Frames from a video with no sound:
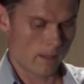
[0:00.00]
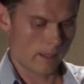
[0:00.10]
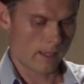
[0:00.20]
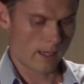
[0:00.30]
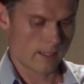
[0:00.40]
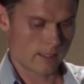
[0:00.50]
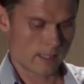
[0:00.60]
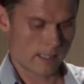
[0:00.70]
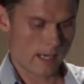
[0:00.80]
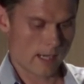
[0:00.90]
In ITT
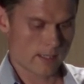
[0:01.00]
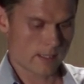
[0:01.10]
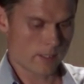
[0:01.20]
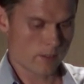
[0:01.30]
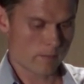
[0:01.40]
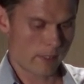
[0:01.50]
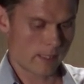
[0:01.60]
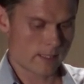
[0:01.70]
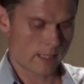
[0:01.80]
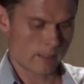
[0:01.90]
analysis,
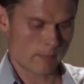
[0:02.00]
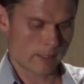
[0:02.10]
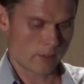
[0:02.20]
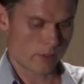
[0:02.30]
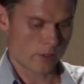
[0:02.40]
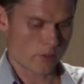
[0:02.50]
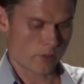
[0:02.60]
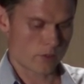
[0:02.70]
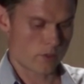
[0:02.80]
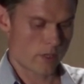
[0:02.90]
mean daily blood glucose
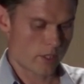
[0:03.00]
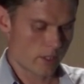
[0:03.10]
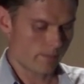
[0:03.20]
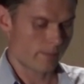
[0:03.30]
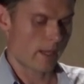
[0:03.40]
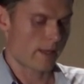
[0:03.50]
concentration